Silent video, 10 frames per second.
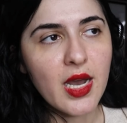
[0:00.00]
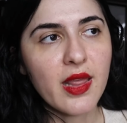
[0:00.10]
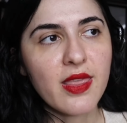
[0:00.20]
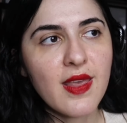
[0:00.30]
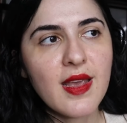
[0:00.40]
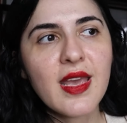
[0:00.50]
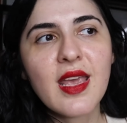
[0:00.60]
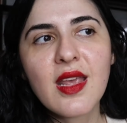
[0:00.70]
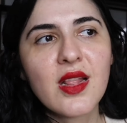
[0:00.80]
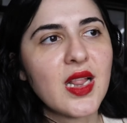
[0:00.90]
I think
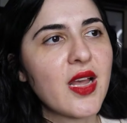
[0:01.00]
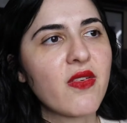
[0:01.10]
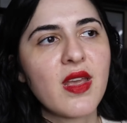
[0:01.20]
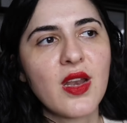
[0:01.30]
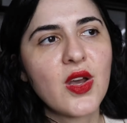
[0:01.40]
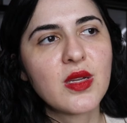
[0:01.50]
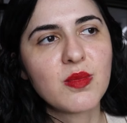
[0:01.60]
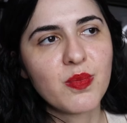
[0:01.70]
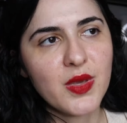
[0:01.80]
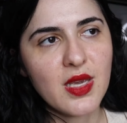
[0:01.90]
Heathcliff
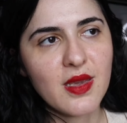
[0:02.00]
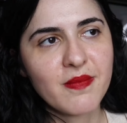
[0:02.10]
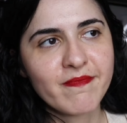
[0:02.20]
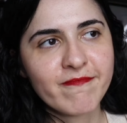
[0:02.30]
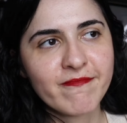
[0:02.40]
cannot be